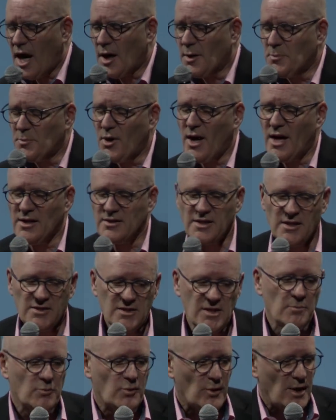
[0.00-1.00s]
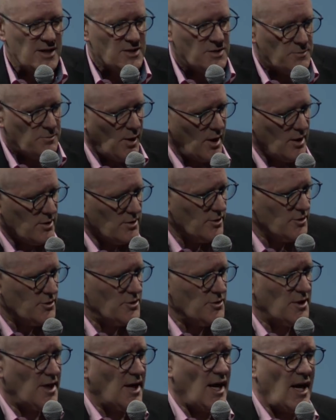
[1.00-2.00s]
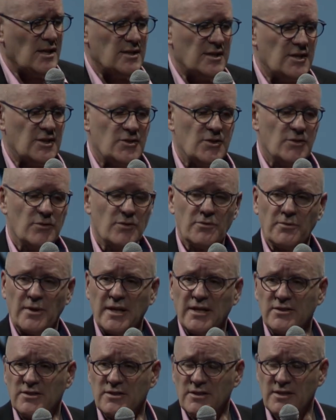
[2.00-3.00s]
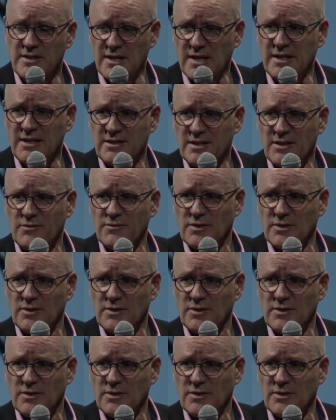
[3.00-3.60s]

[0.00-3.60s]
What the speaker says: Our process embraced partners or colleagues who think